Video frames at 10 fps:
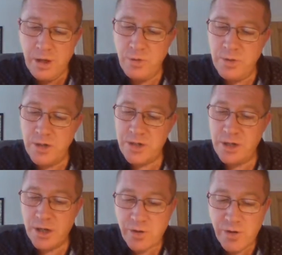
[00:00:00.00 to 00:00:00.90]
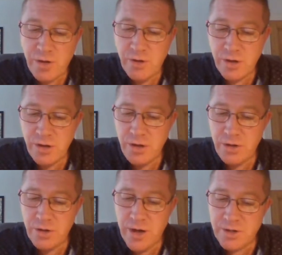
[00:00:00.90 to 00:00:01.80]
you're homeless and hungry,
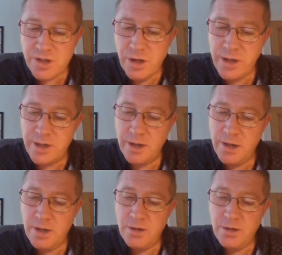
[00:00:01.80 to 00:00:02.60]
you're an outsider.